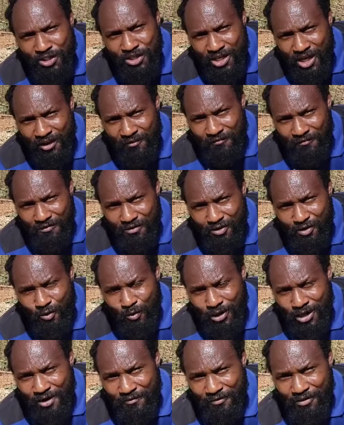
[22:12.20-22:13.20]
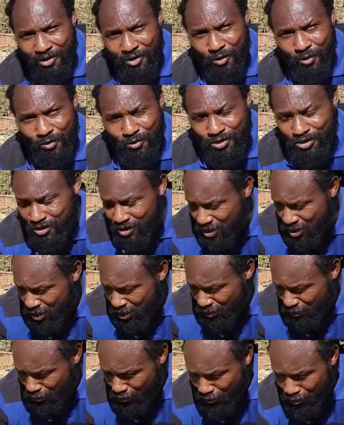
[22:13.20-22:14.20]
enough to whenever those
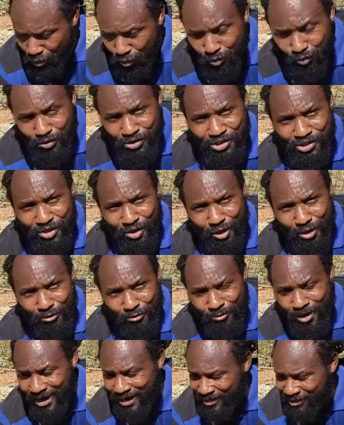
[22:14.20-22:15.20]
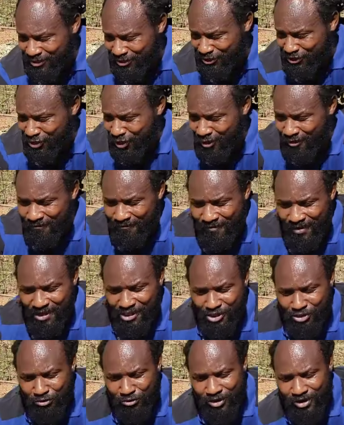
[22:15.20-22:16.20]
roots are ready to start
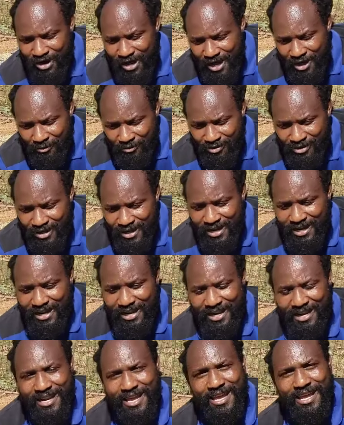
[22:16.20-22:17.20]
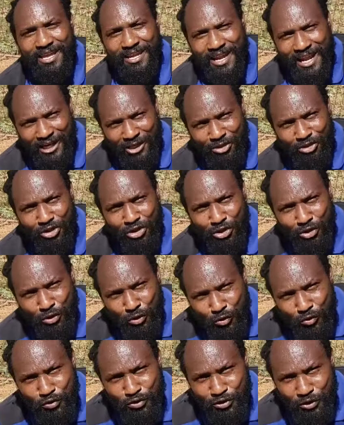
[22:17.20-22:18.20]
venturing out, they can actually
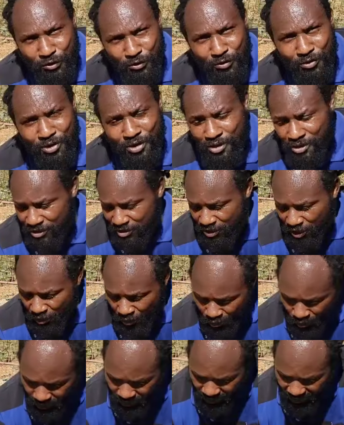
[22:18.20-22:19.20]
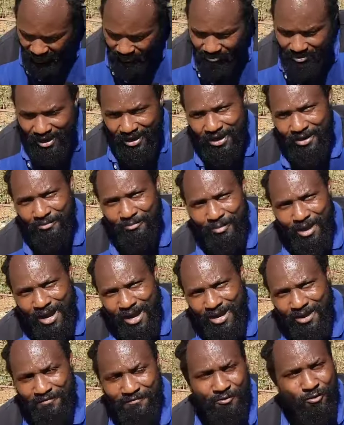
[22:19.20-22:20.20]
do so. So keep that in
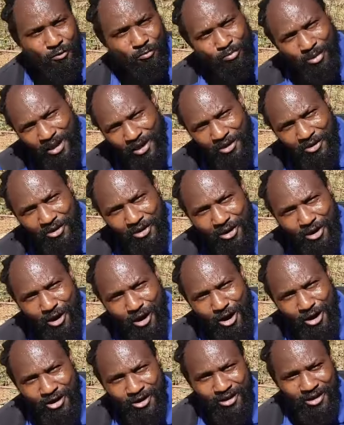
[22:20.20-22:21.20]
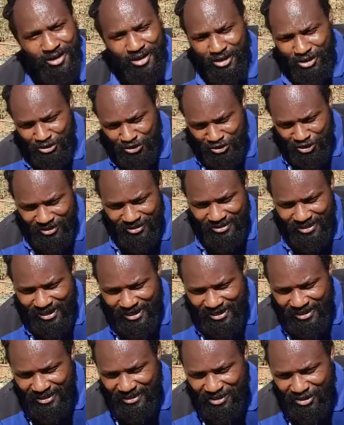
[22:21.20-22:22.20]
mind if you're big in your garden, you're just
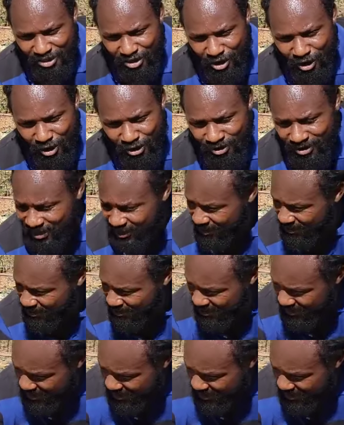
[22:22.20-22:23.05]
getting into gardening,